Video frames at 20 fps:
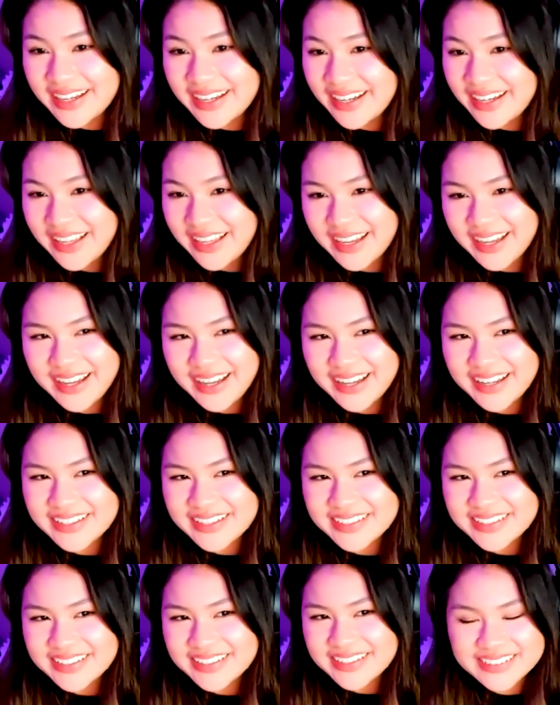I
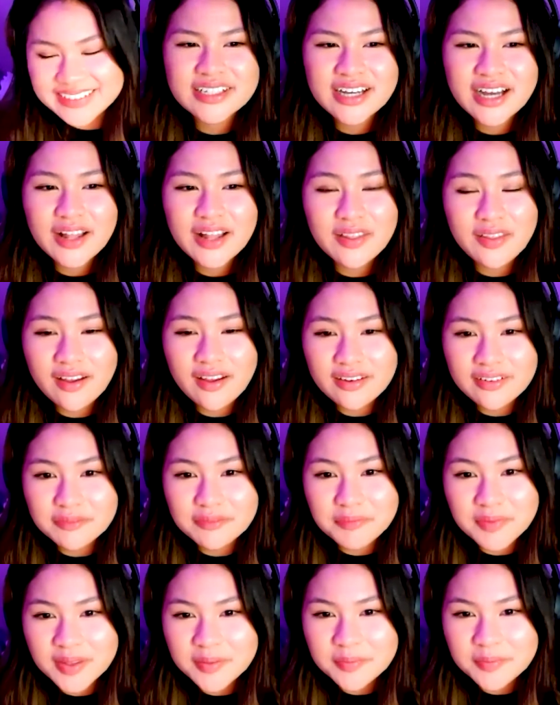guess. A lot
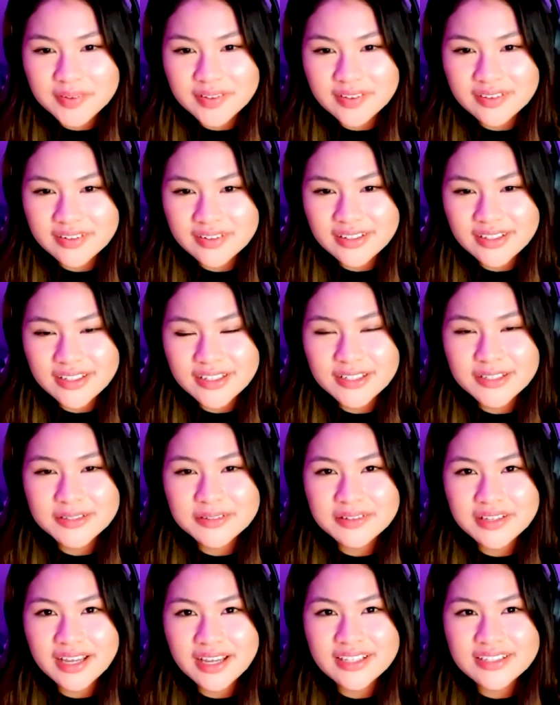of people, their
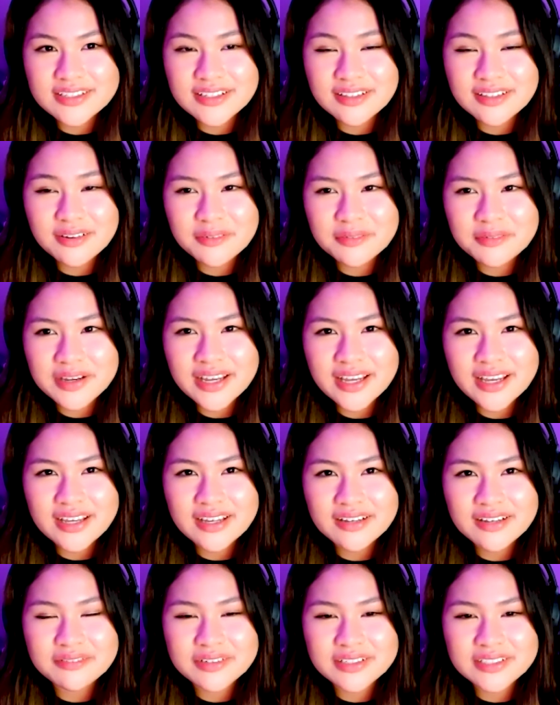ego gets in their
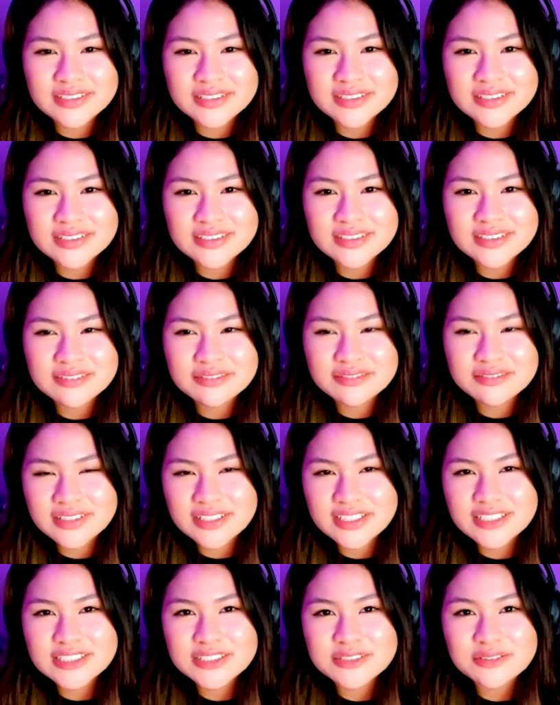way, which
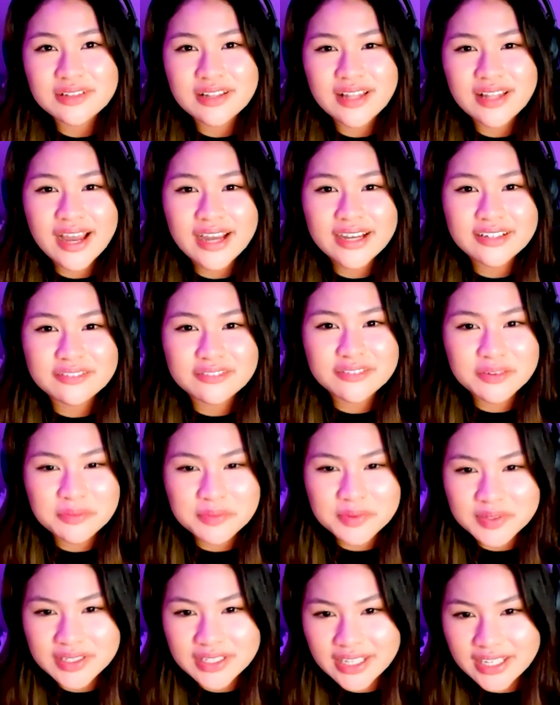leads to a lack of
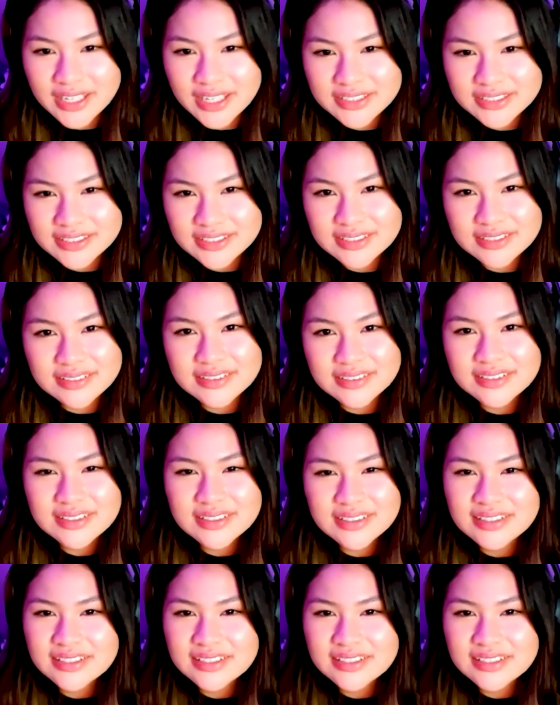communication.